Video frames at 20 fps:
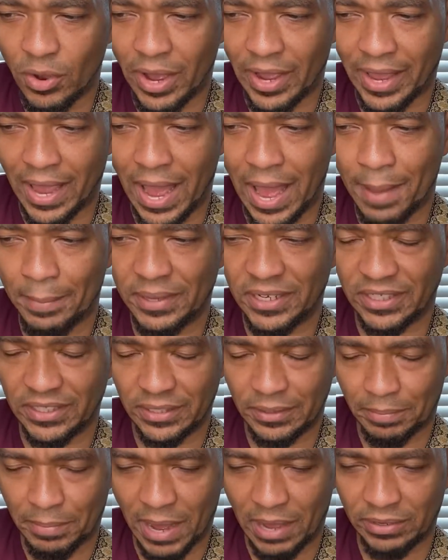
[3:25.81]
I commented
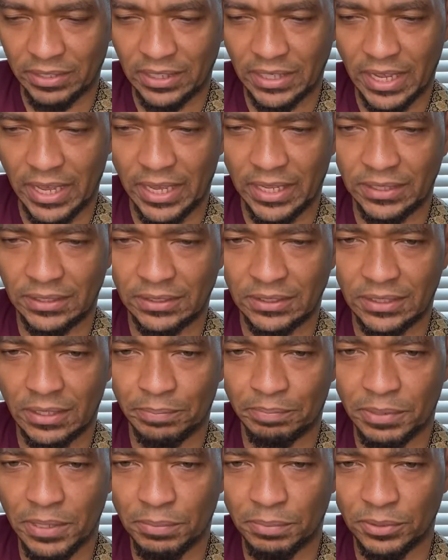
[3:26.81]
about it, and some
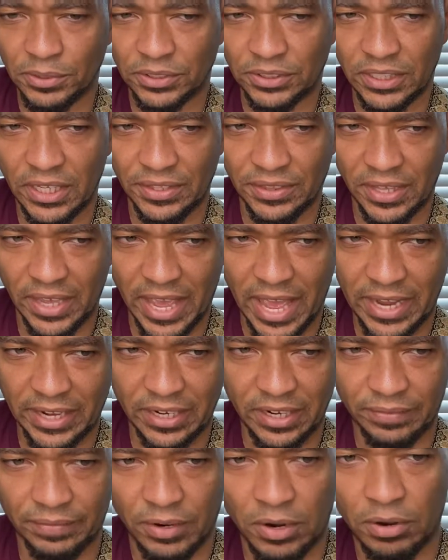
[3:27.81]
people said they had
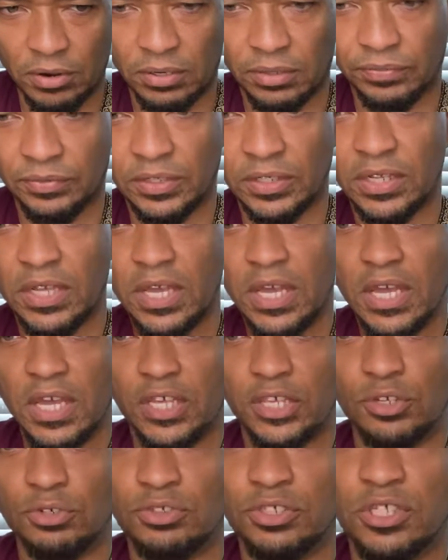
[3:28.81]
never heard of it.
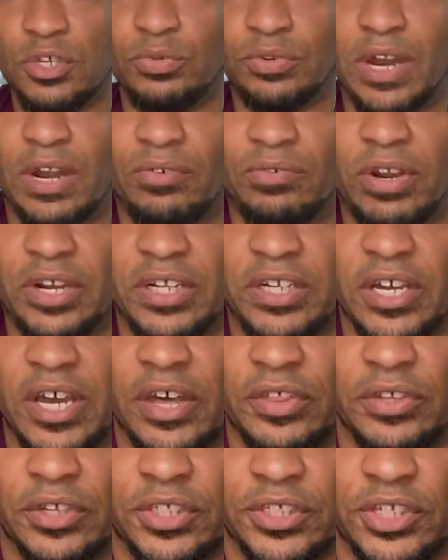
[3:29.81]
Usually when I run into
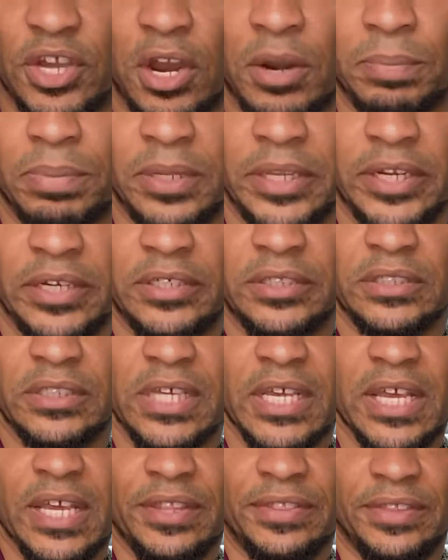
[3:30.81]
other guitar players,
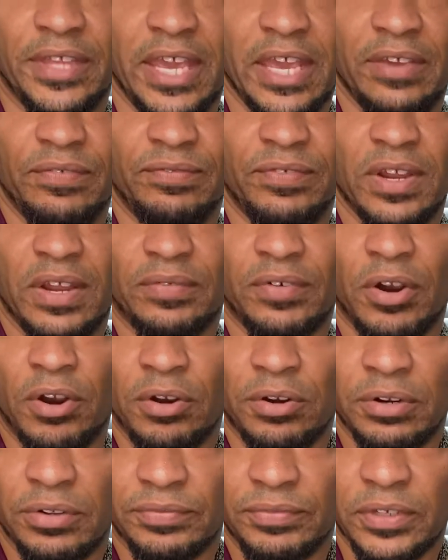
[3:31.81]
they've never
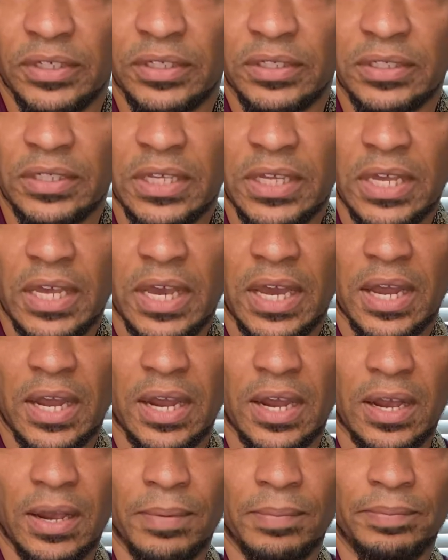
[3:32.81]
heard of it.
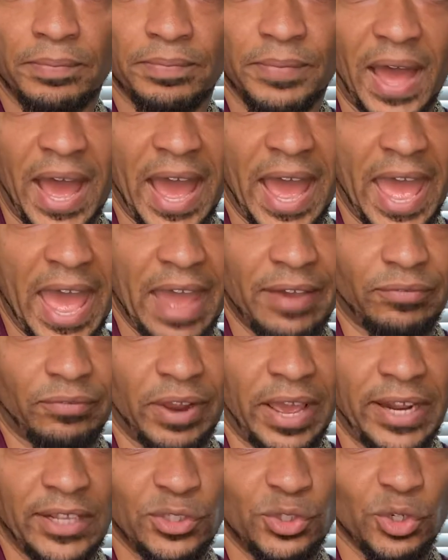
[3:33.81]
I have
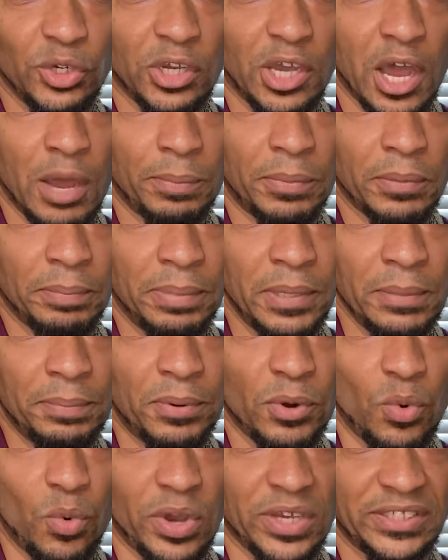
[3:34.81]
ran into a couple of
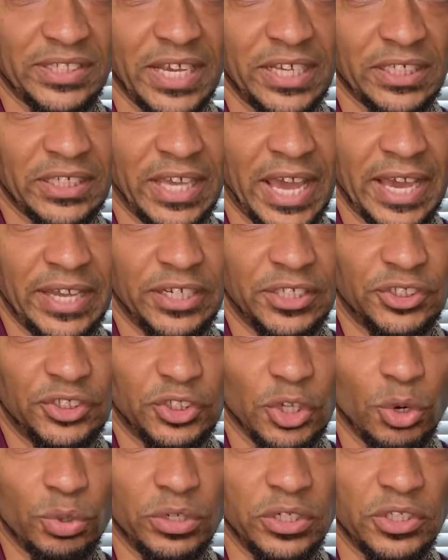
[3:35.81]
people once I kind of
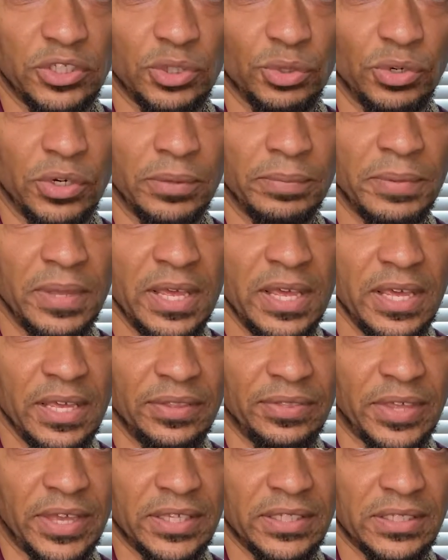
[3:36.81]
showed it to them.
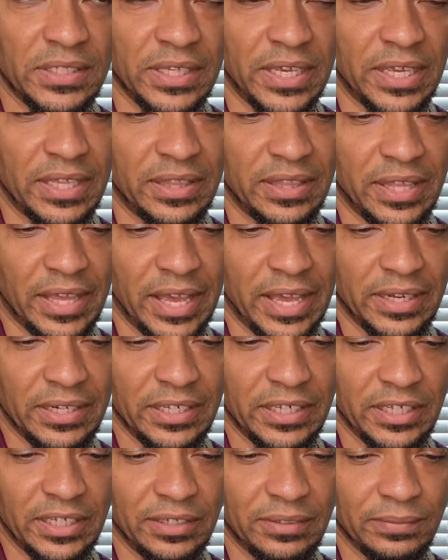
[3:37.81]
They said that
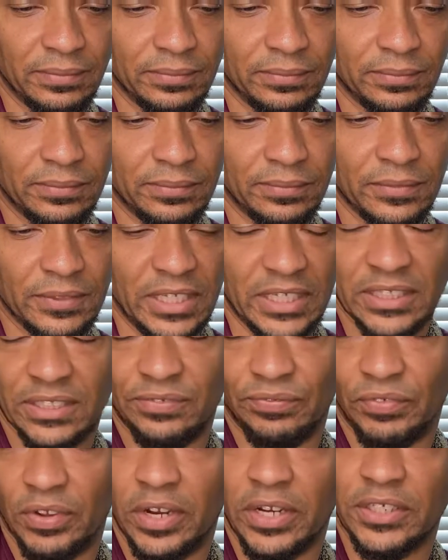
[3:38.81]
it is
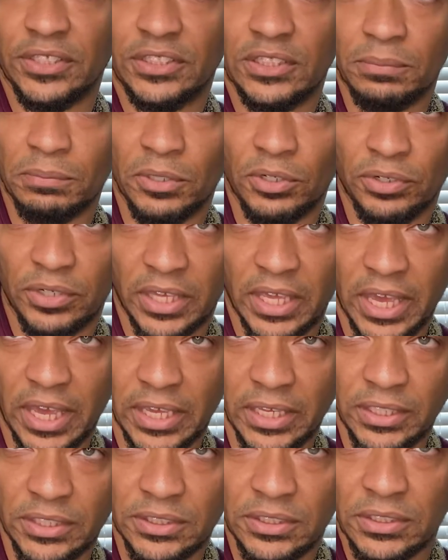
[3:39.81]
very similar to
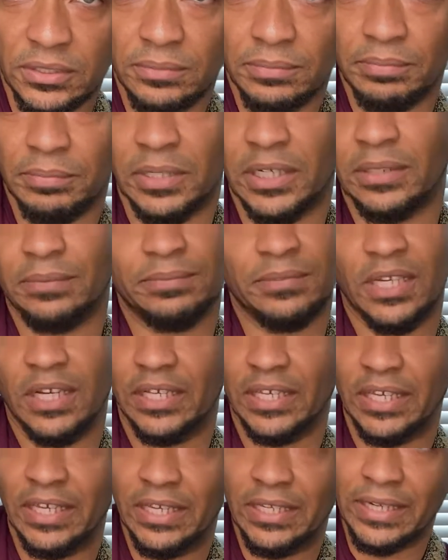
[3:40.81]
cage. But
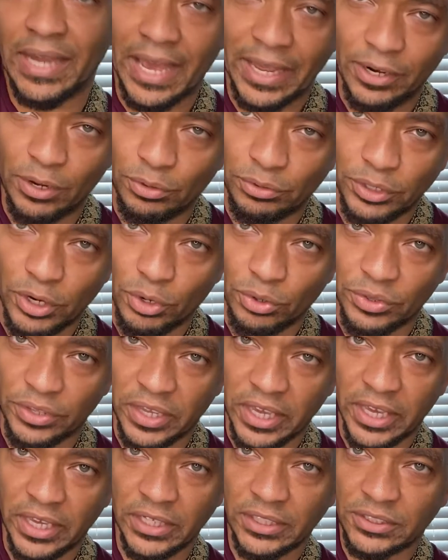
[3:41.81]
again, I don't know the
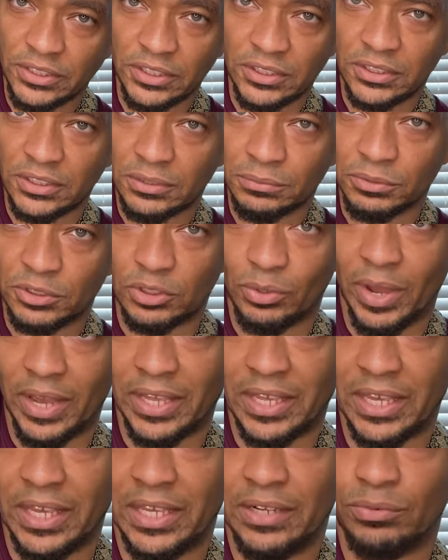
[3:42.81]
cage system, so I
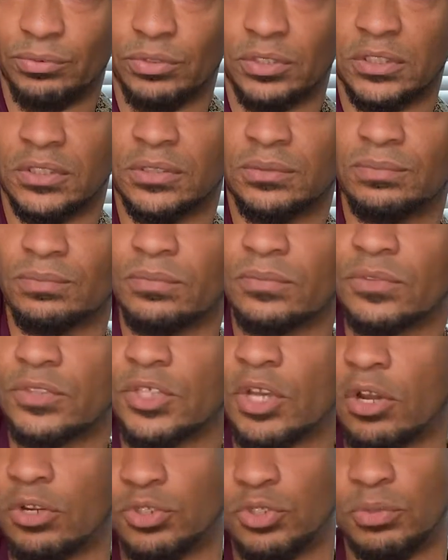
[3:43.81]
can't really
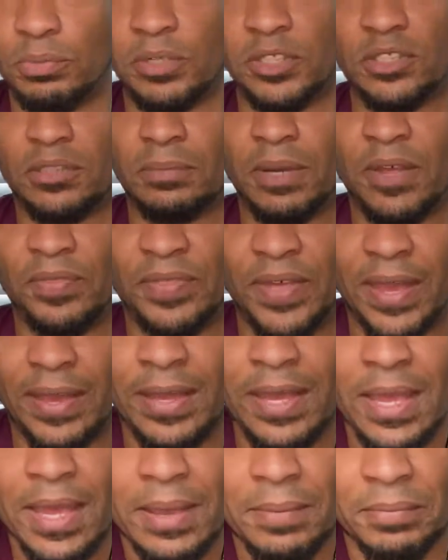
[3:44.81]
talk too much about that.
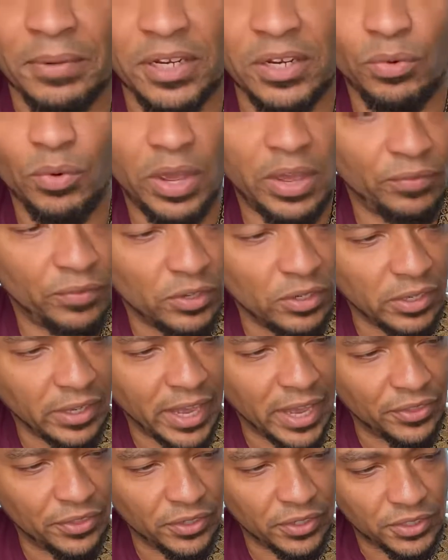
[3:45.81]
But anyway, if you look
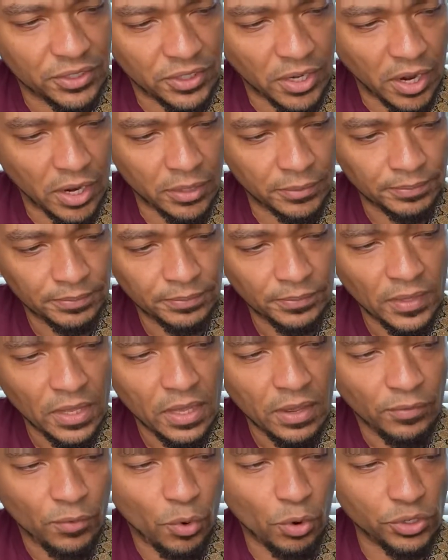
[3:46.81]
at the guitar,
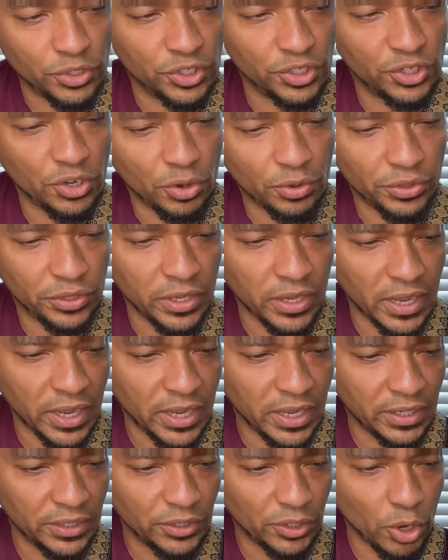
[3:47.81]
of course, you know
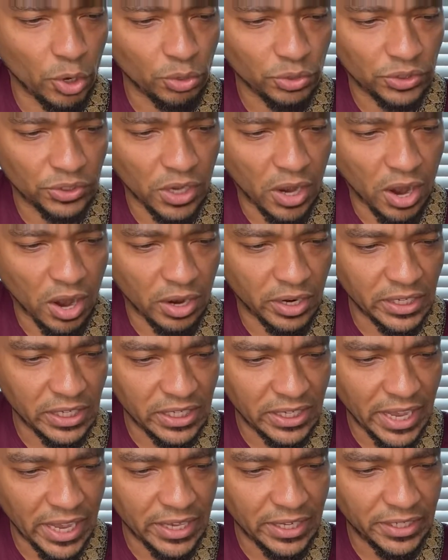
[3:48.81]
the notes are
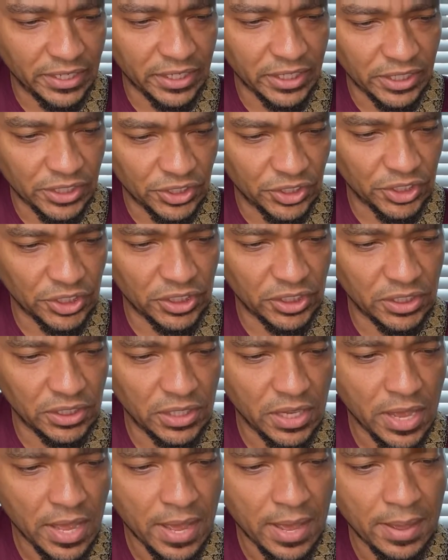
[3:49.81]
E, A, D,
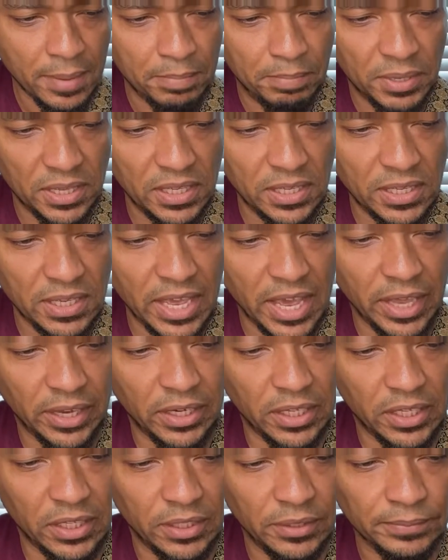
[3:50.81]
G, B, and
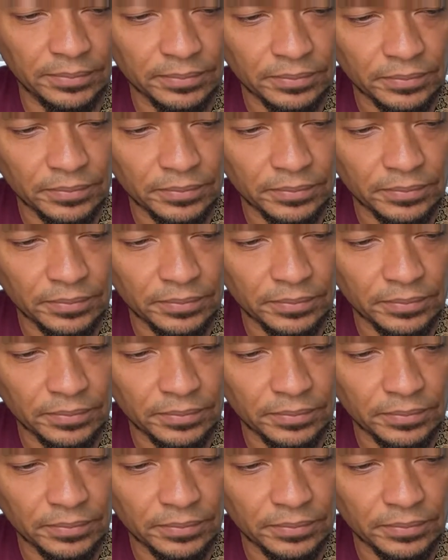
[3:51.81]
E.